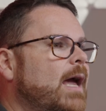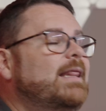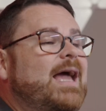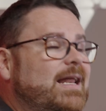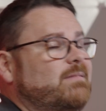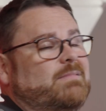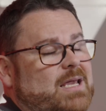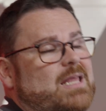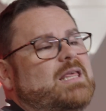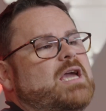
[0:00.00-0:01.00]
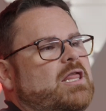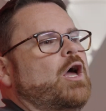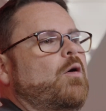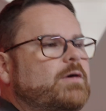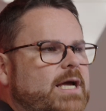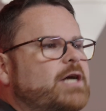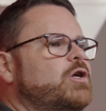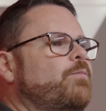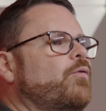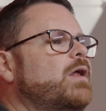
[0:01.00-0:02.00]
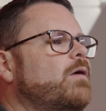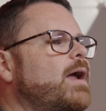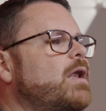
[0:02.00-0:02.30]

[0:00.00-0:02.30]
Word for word: And that, in the end though, is actually pretty great